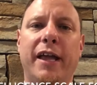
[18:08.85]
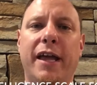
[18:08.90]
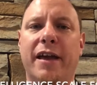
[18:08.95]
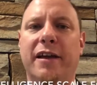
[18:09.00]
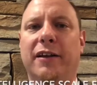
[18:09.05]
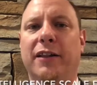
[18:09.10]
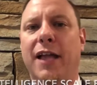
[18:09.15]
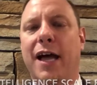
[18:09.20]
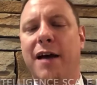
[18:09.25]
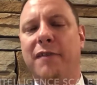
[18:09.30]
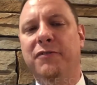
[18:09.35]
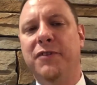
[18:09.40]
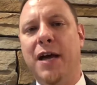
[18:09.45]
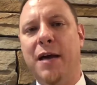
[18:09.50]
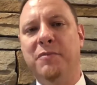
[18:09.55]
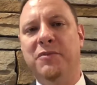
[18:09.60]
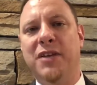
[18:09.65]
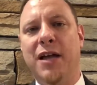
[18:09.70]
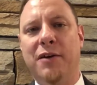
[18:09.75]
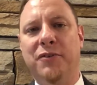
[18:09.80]
And a lot of
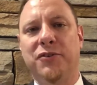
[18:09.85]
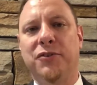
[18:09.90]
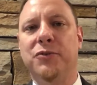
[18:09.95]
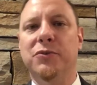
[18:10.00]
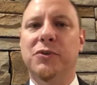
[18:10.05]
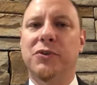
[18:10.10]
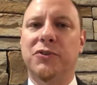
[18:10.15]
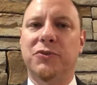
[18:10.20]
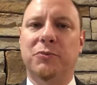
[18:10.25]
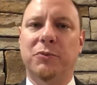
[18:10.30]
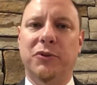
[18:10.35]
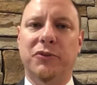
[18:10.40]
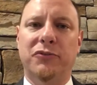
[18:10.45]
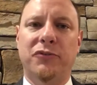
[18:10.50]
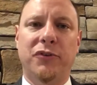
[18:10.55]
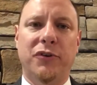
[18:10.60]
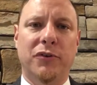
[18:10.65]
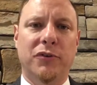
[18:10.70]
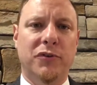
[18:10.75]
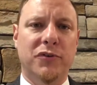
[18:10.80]
times now schools will
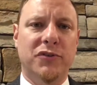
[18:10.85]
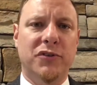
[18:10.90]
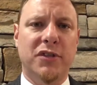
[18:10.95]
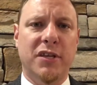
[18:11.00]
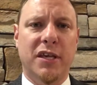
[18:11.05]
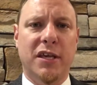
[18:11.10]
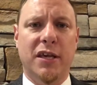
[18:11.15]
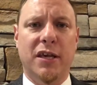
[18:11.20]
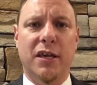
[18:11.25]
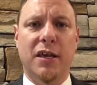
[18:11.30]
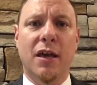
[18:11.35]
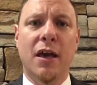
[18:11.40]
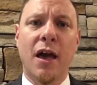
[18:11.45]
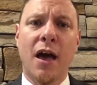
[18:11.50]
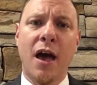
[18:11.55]
choose the